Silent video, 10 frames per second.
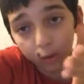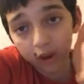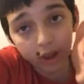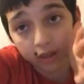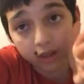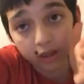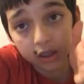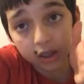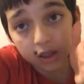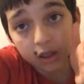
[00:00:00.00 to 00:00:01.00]
warnings,
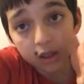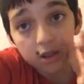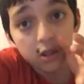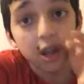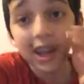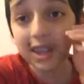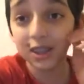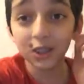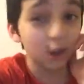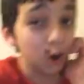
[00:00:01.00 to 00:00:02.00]

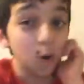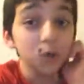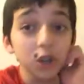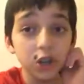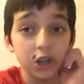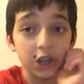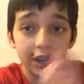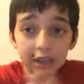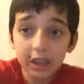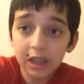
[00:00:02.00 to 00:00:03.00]
that's no
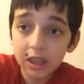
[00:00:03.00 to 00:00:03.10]
good.